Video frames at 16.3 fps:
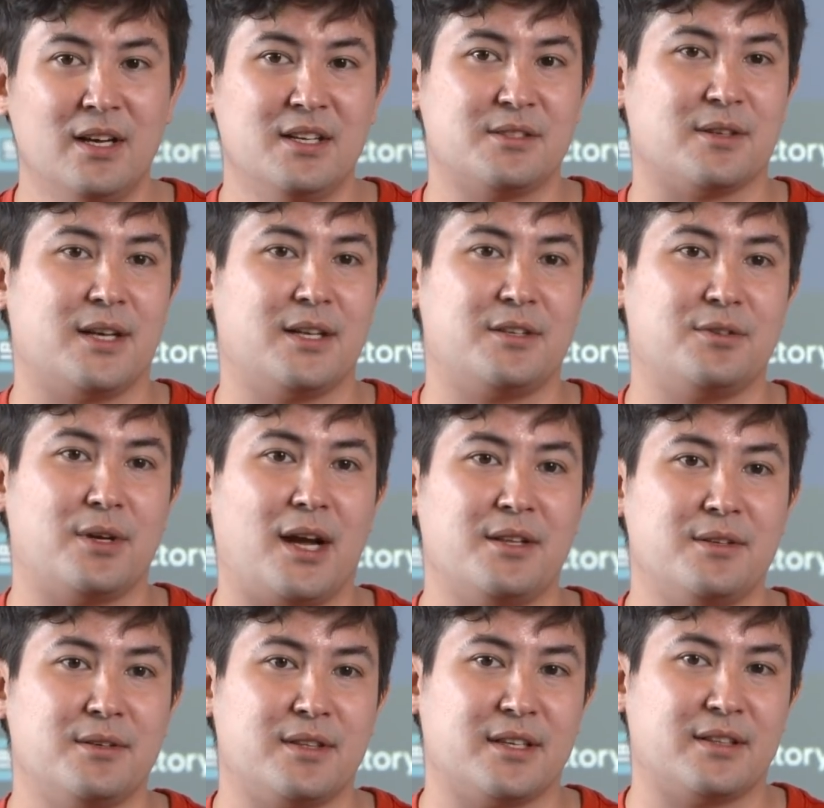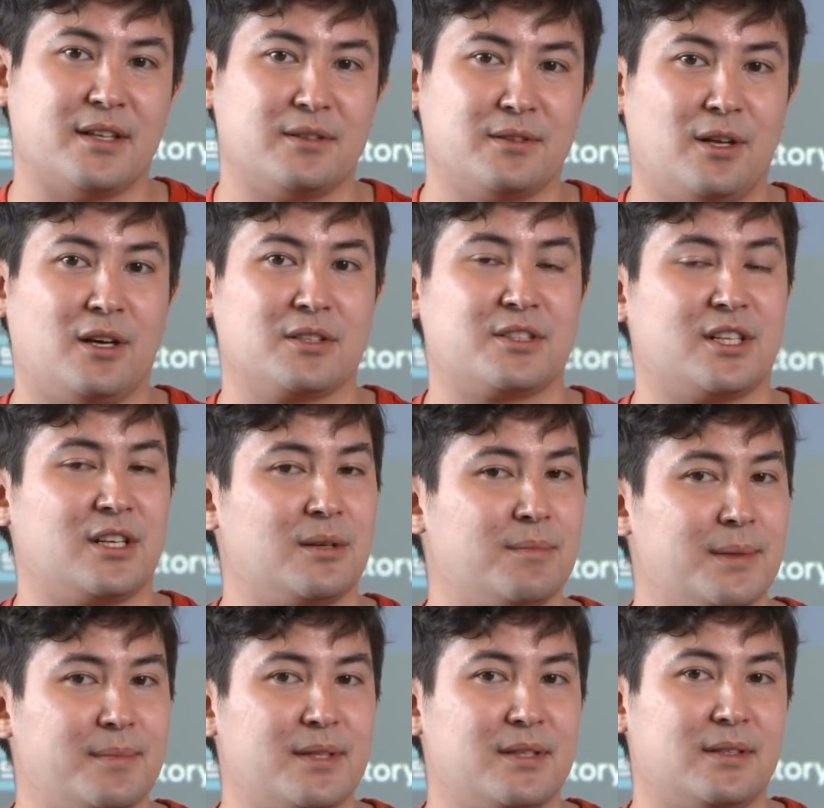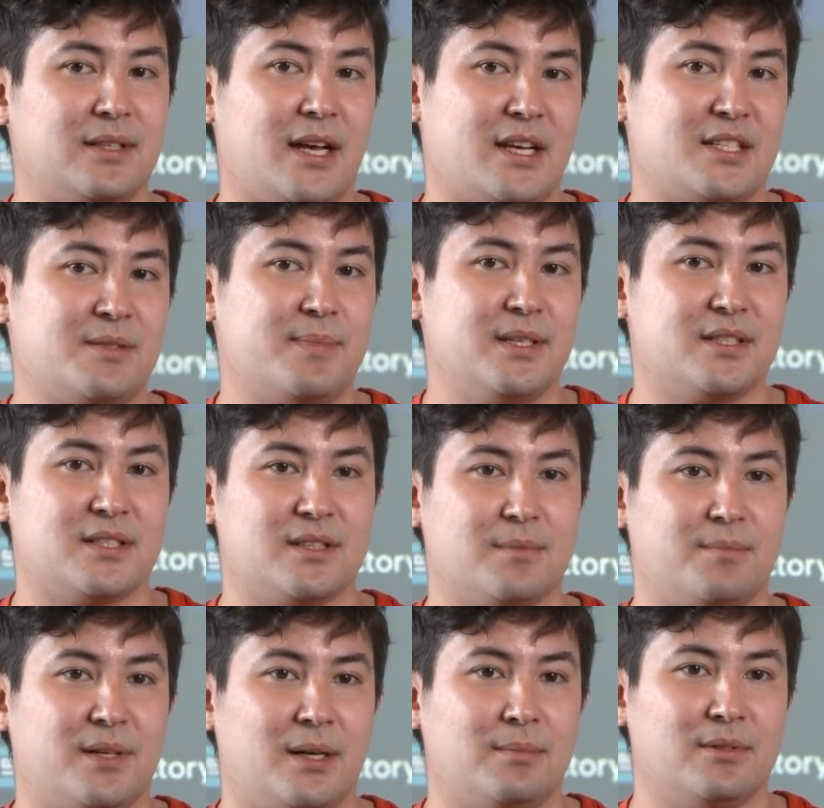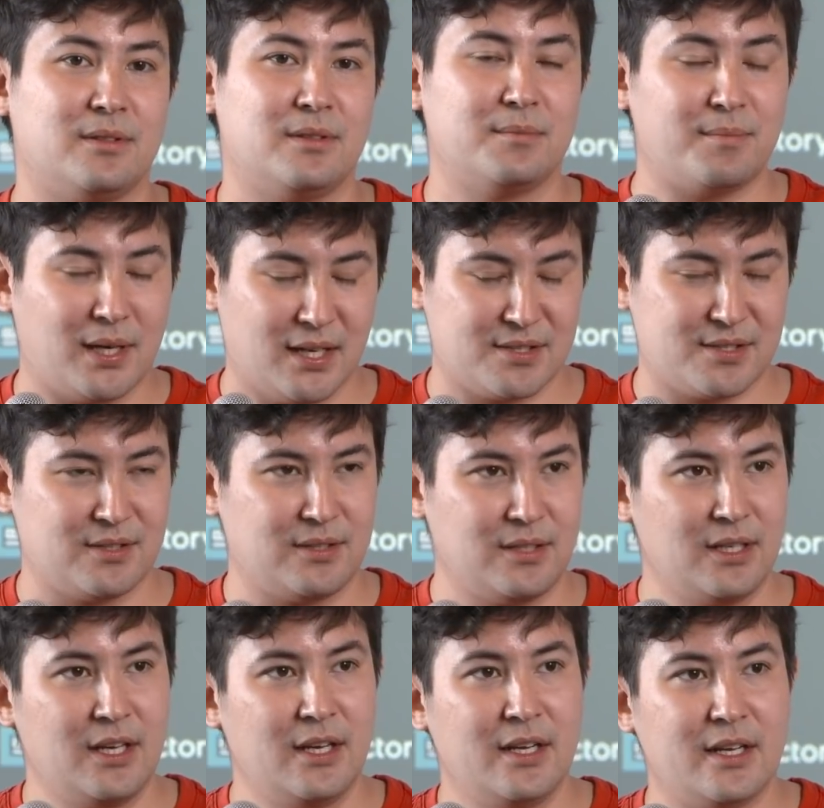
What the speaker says: So I do think that long term, maybe the last piece of the puzzle